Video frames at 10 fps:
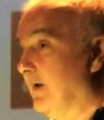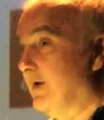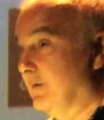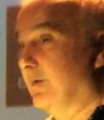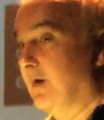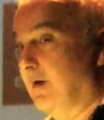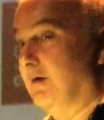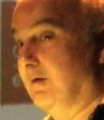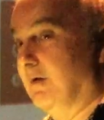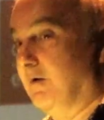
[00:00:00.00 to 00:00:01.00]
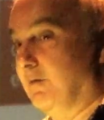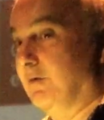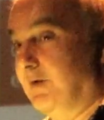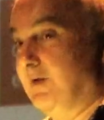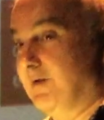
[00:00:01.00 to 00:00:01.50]
I don't care how
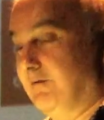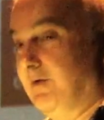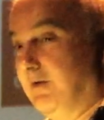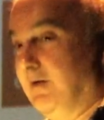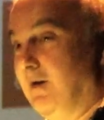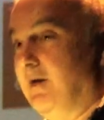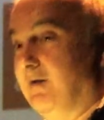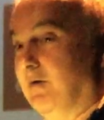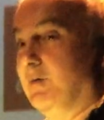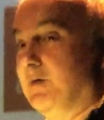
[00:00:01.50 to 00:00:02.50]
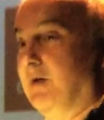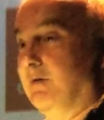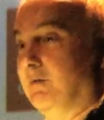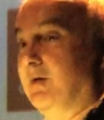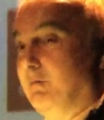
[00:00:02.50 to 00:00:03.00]
cohesively they go
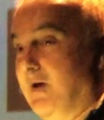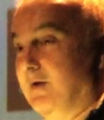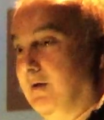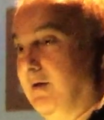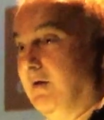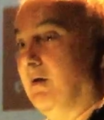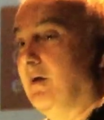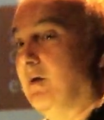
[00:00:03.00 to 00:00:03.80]
together thematically,